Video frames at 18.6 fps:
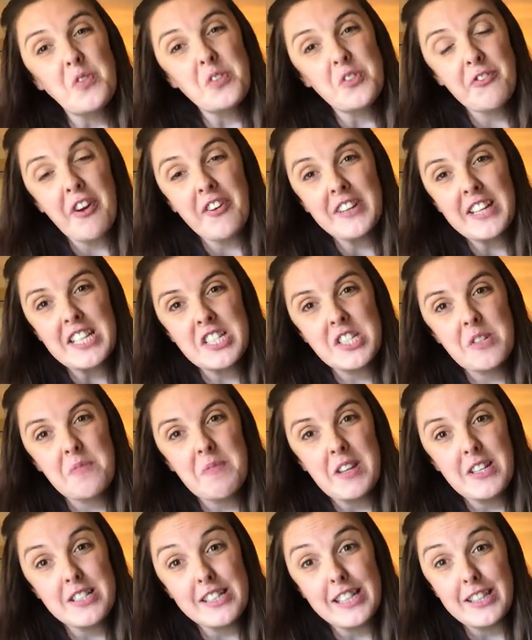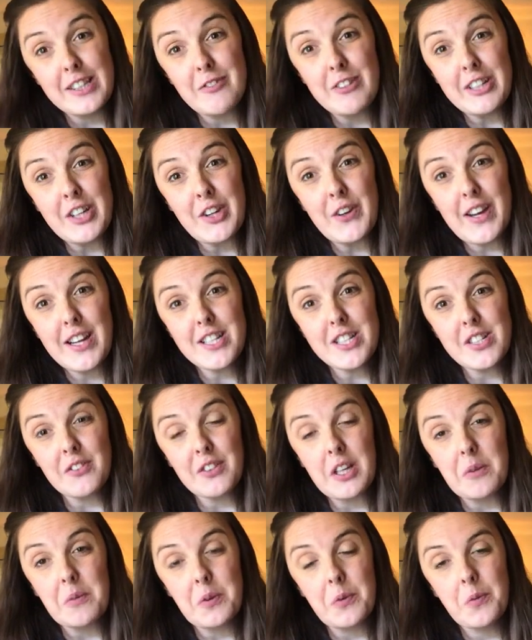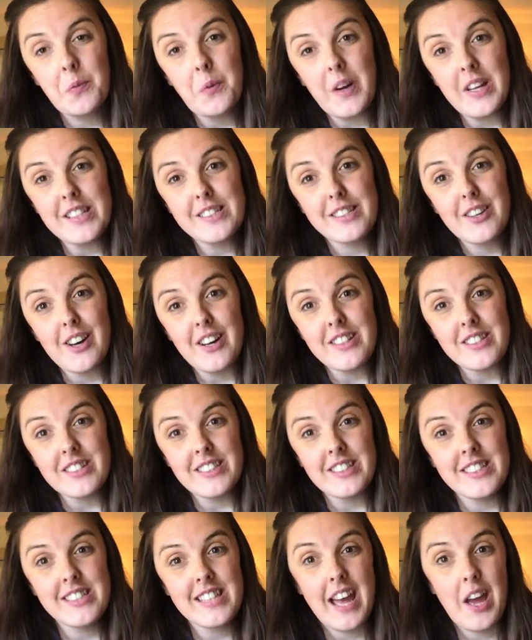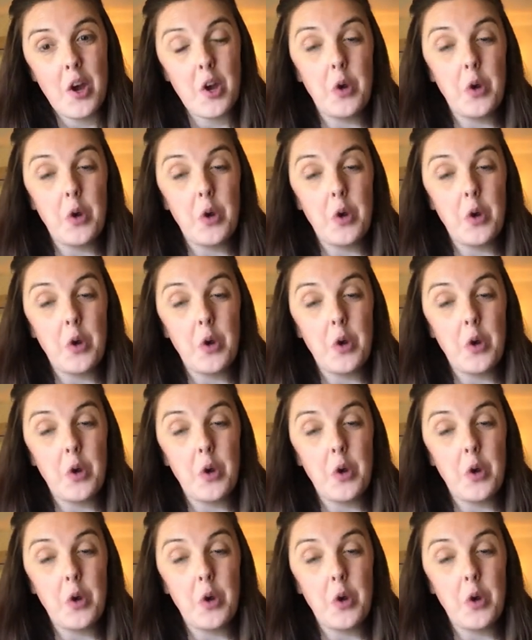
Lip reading: was very instrumental in the recreation of Gilbert White's gardens,